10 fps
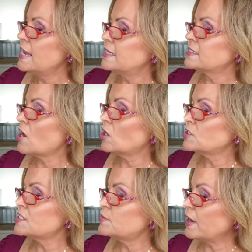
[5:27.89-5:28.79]
It's
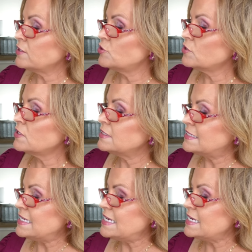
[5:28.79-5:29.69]
called Spectral
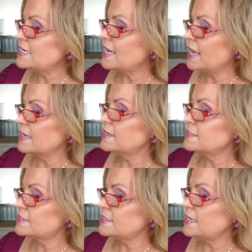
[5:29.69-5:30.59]
D N
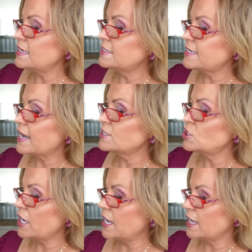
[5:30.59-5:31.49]
C
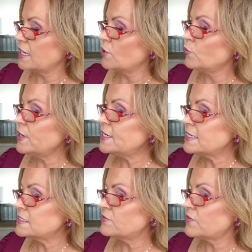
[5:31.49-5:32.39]
N
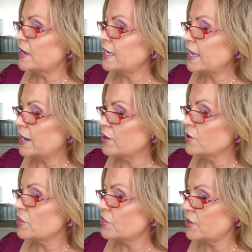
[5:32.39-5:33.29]
Redensifying
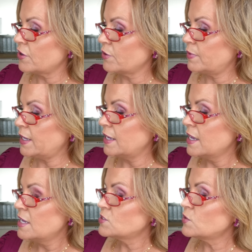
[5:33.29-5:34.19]
Hair Therapy.
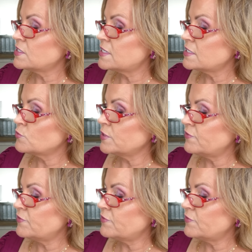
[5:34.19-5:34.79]
So it says